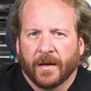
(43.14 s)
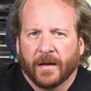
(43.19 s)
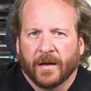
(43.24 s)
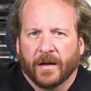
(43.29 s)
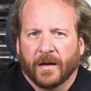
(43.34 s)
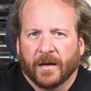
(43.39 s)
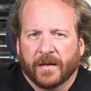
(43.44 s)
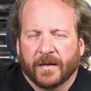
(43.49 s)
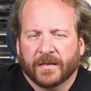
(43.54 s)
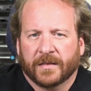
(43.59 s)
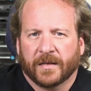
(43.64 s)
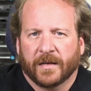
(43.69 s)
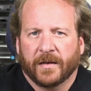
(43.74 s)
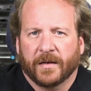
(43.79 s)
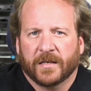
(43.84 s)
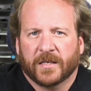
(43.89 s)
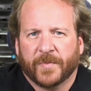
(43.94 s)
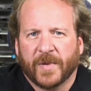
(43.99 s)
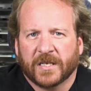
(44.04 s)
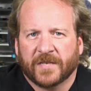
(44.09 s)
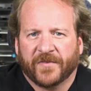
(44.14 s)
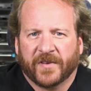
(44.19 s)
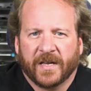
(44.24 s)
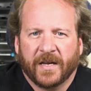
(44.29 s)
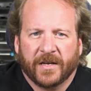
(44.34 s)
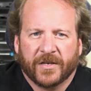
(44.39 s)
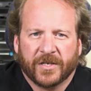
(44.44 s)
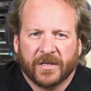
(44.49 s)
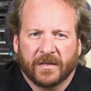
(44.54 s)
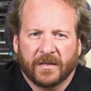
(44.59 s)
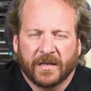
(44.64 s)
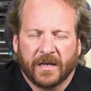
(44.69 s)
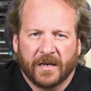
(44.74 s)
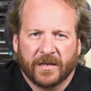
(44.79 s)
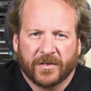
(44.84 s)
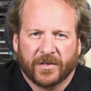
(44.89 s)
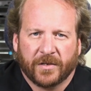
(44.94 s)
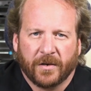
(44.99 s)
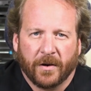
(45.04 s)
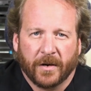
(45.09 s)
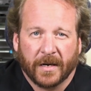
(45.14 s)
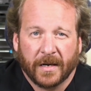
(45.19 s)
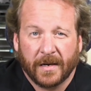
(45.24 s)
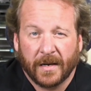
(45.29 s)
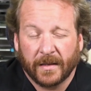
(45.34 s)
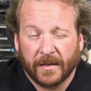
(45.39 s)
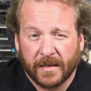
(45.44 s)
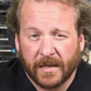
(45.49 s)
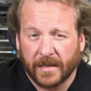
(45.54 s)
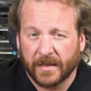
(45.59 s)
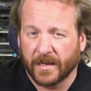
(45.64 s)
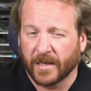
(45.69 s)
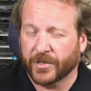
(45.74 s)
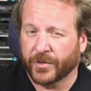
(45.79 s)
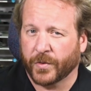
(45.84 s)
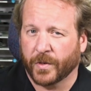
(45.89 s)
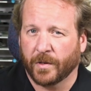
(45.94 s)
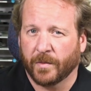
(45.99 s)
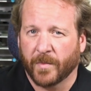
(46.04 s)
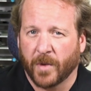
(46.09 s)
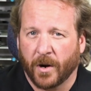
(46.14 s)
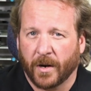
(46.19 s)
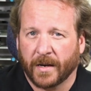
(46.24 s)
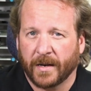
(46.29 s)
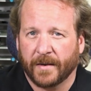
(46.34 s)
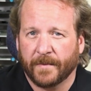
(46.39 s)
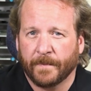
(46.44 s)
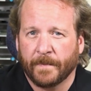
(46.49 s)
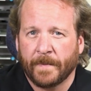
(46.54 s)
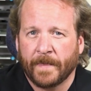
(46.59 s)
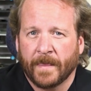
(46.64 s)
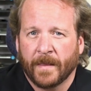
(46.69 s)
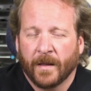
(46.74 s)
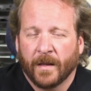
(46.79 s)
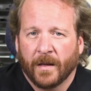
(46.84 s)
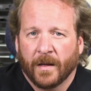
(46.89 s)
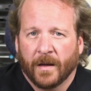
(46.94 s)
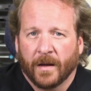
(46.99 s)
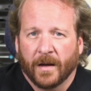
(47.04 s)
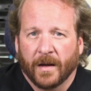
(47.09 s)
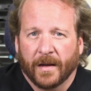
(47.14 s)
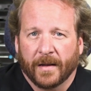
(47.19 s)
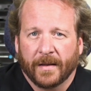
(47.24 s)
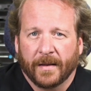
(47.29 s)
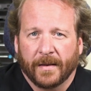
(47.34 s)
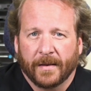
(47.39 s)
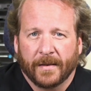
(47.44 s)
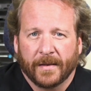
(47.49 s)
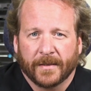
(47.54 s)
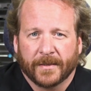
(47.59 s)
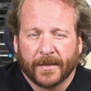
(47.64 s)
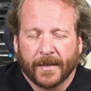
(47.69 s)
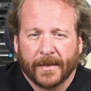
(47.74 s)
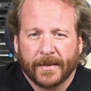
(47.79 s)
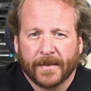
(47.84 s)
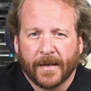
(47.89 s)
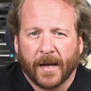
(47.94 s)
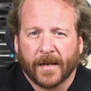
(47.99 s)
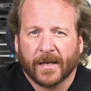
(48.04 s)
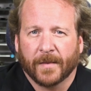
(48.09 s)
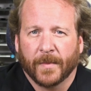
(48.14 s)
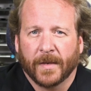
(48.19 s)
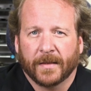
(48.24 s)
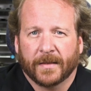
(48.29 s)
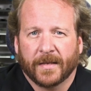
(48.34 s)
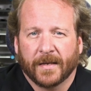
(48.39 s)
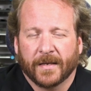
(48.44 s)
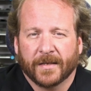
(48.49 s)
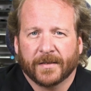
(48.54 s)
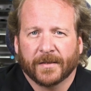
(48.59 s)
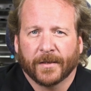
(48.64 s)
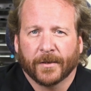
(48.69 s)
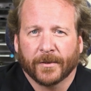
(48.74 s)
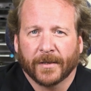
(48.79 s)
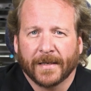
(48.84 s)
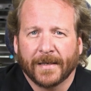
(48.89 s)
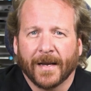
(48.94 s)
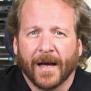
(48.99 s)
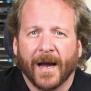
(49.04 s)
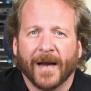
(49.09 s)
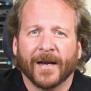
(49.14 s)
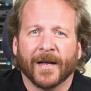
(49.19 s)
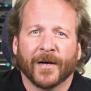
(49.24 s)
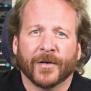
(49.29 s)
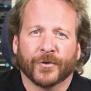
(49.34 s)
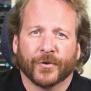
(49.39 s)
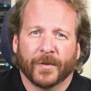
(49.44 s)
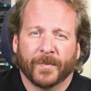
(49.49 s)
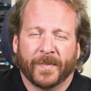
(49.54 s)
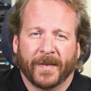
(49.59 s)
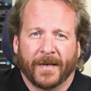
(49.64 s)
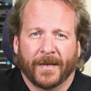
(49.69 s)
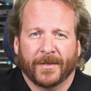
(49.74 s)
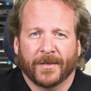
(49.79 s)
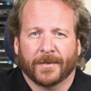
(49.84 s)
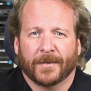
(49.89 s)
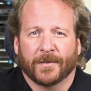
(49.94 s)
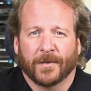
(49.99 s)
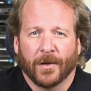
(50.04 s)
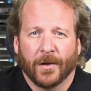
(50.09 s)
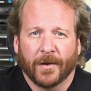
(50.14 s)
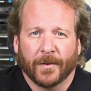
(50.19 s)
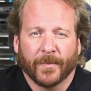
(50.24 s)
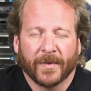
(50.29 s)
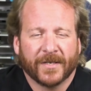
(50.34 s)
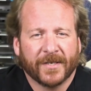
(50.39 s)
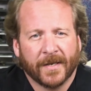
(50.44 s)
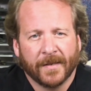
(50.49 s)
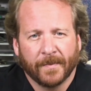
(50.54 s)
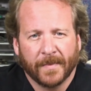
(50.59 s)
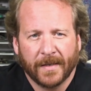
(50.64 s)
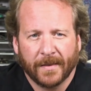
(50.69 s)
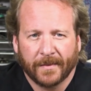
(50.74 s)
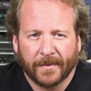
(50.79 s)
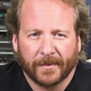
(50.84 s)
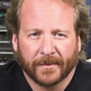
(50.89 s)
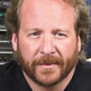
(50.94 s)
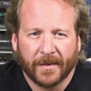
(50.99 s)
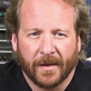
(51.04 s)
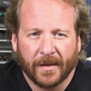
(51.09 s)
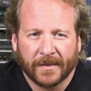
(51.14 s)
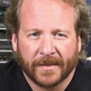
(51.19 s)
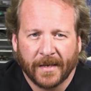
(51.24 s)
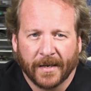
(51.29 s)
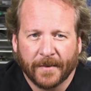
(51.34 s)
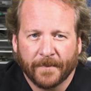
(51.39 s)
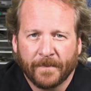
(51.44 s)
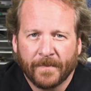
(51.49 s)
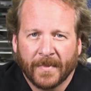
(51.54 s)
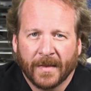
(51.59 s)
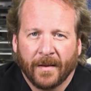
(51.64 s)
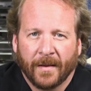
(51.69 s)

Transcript: uh, is a specification that is targeted at the industrial market. Uh, it is a document that is nearly 900 pages long, which can be a little daunting,